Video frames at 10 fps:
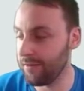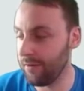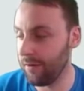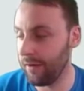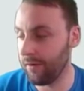So
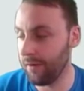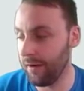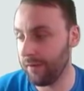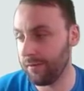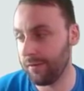I'll click on the
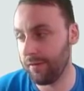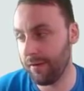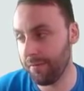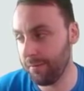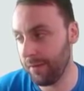
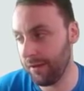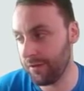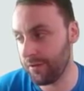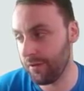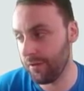Arsenal-Southampton match,